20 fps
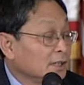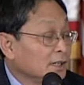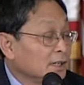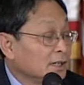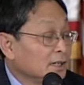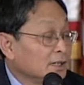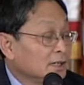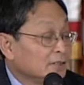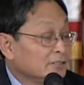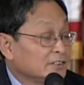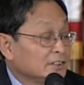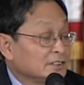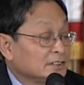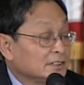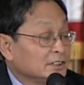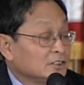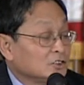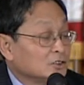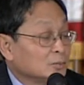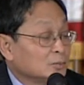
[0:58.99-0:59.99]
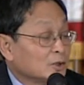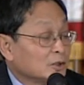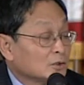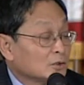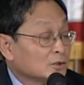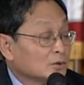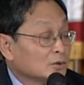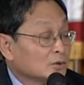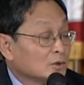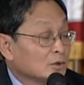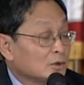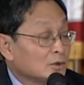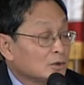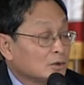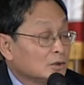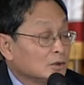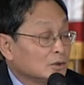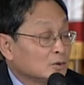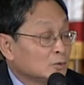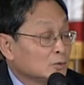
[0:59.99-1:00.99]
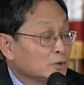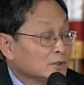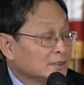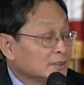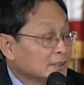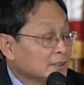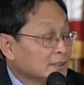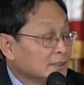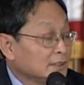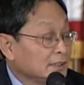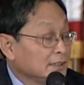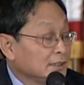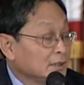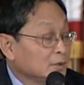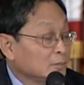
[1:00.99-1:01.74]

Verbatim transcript: left the scene tomorrow, all would certainly